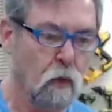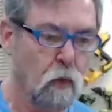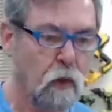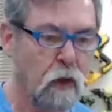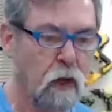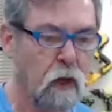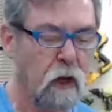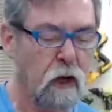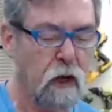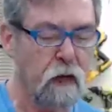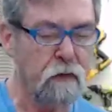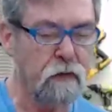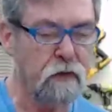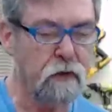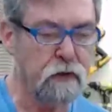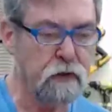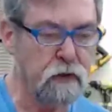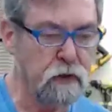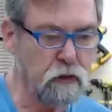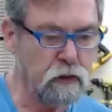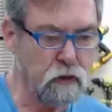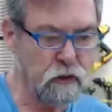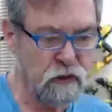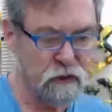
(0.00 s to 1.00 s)
Well, on the
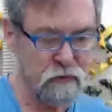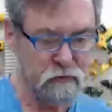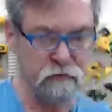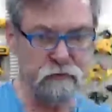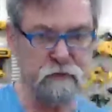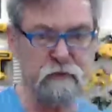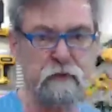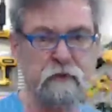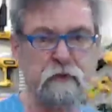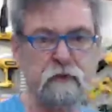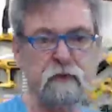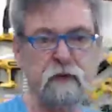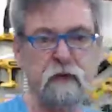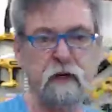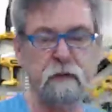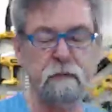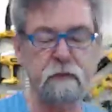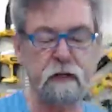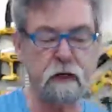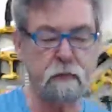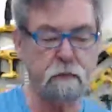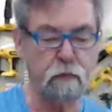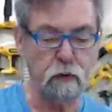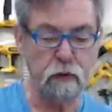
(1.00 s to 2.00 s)
new lift that
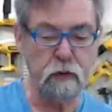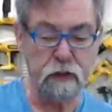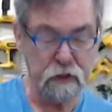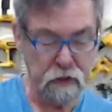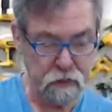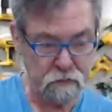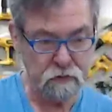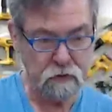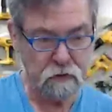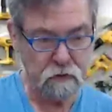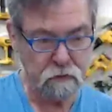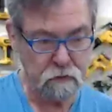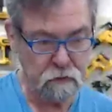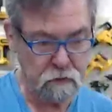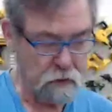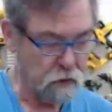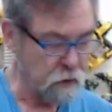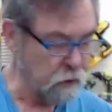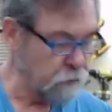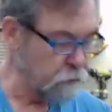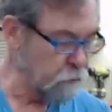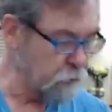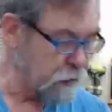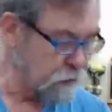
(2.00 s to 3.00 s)
I'm going to put in, I
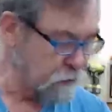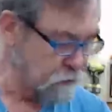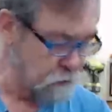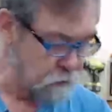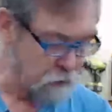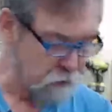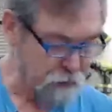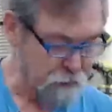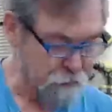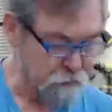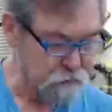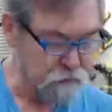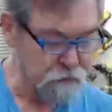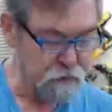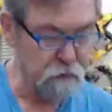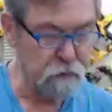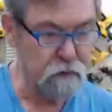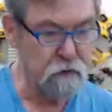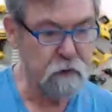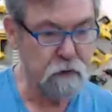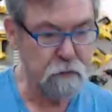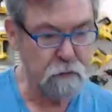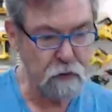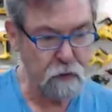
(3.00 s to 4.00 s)
arranged with Carbotech
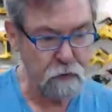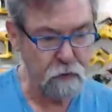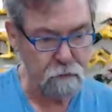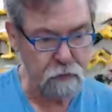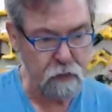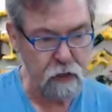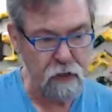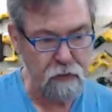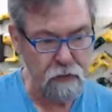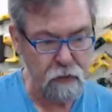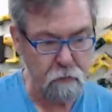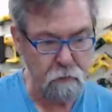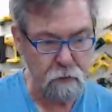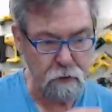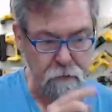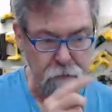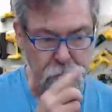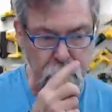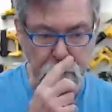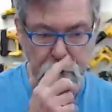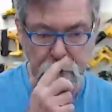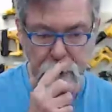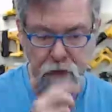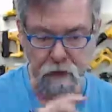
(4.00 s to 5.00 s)
that I'm going to buy that
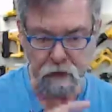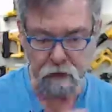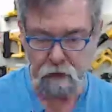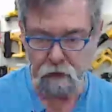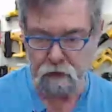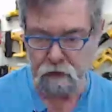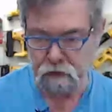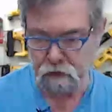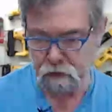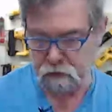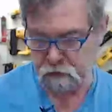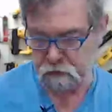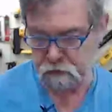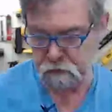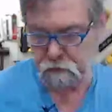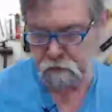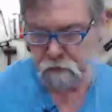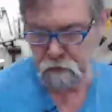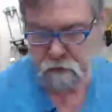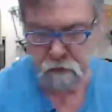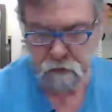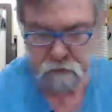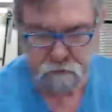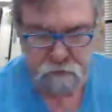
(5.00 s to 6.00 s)
one that I used in
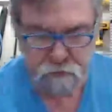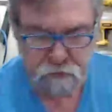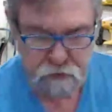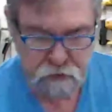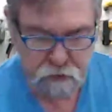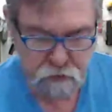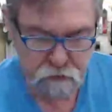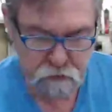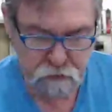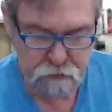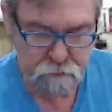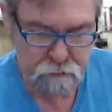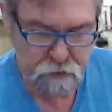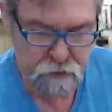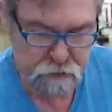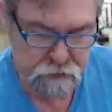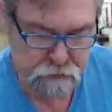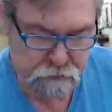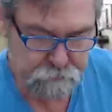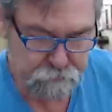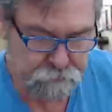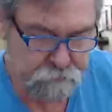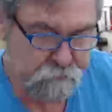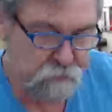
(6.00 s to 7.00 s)
the video that I'm
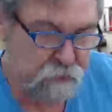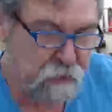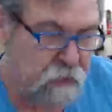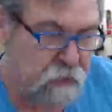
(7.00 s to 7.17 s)
making.